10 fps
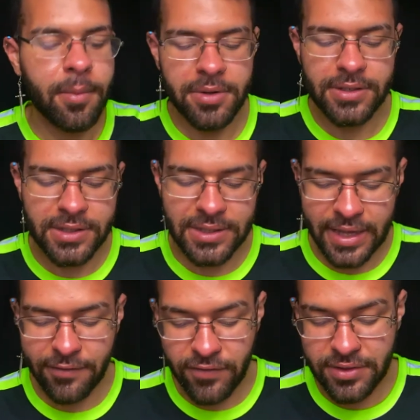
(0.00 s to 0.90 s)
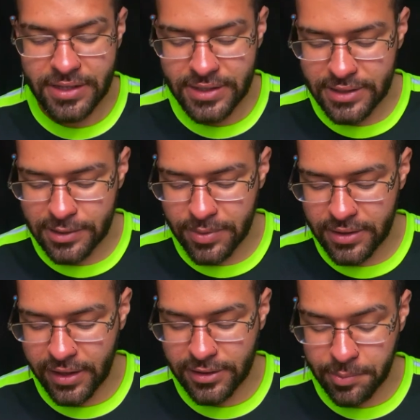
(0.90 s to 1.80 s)
But it's like for these to be
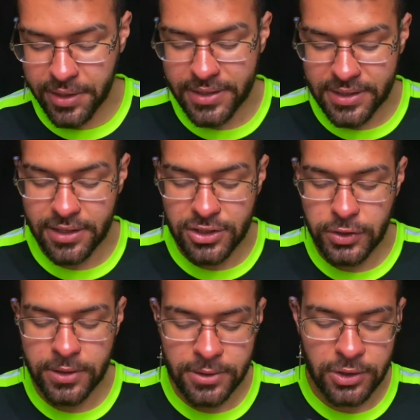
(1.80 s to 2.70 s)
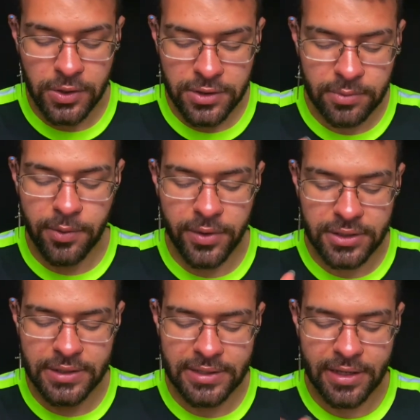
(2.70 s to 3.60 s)
like the blessing, it does show to me where
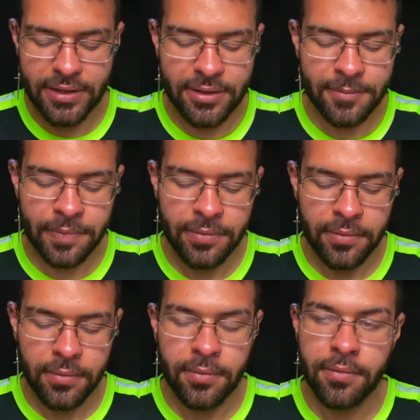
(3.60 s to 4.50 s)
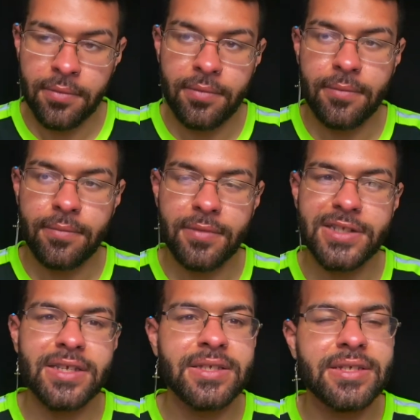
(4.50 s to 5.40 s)
it's just like,
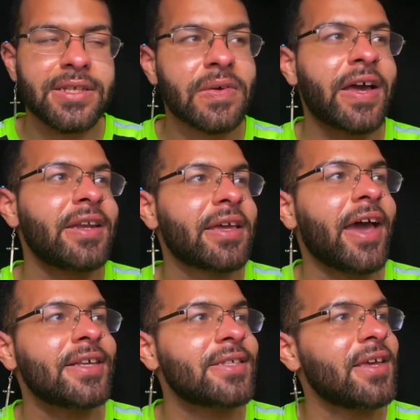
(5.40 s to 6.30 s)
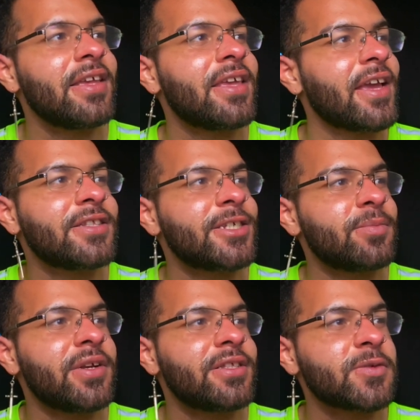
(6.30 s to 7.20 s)
doesn't it sound kind of gaslighty, Cancer?
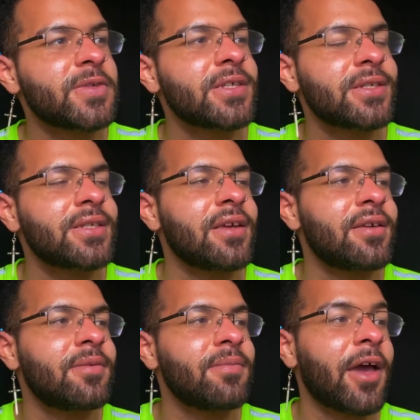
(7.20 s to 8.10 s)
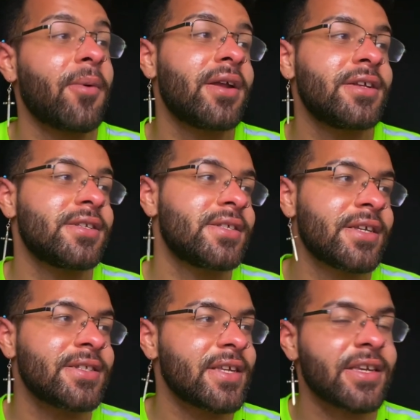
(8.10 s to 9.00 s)
But it's almost just like, I want to just
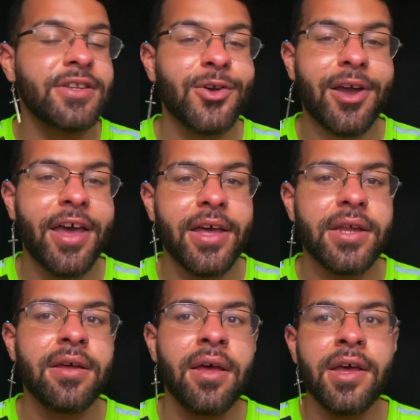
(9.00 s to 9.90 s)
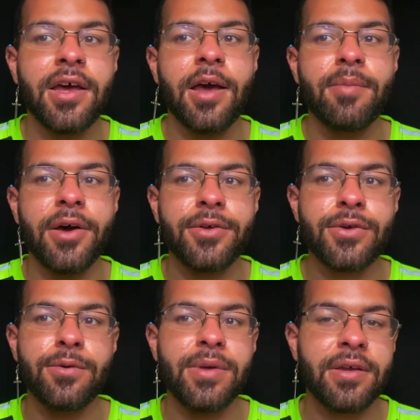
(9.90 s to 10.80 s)
say it's like in your head about
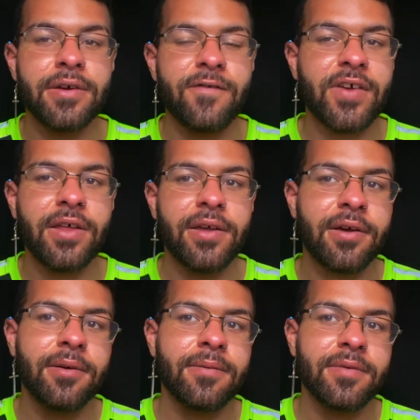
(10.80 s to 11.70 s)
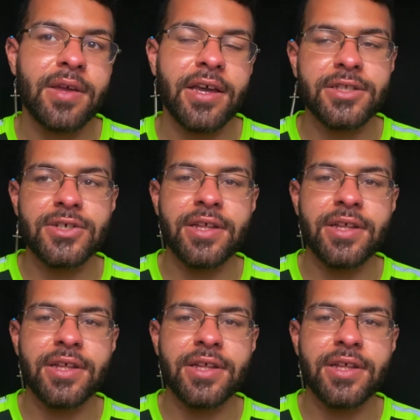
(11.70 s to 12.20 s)
you being a failure, Cancer.